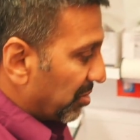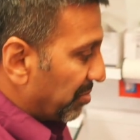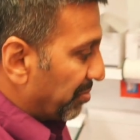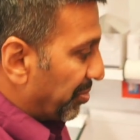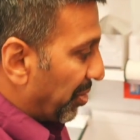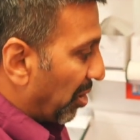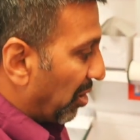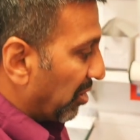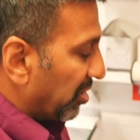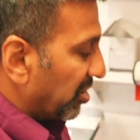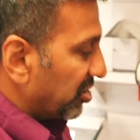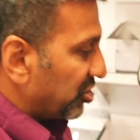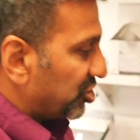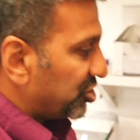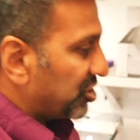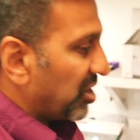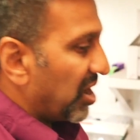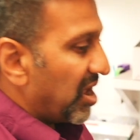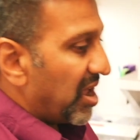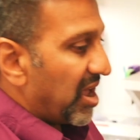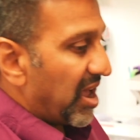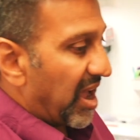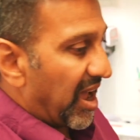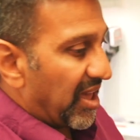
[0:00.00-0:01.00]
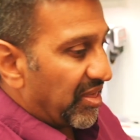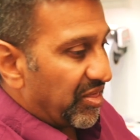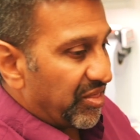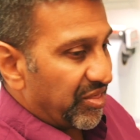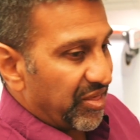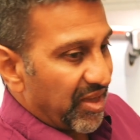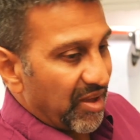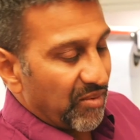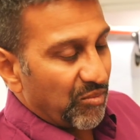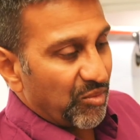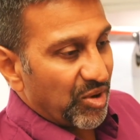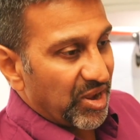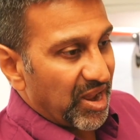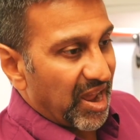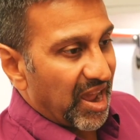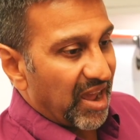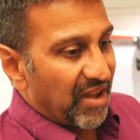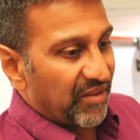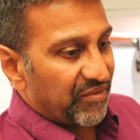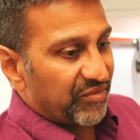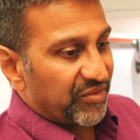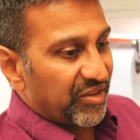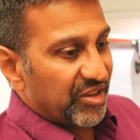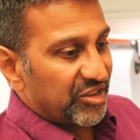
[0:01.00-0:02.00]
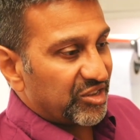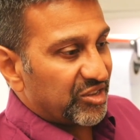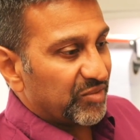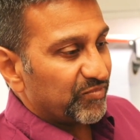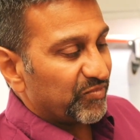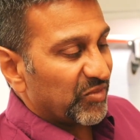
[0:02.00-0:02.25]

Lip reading: and polished. And then we have this